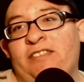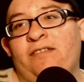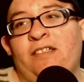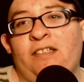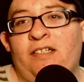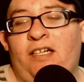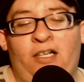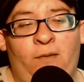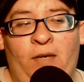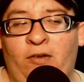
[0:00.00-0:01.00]
And
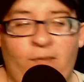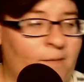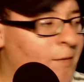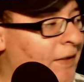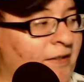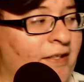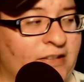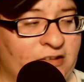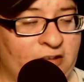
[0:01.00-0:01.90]
um, I remember being next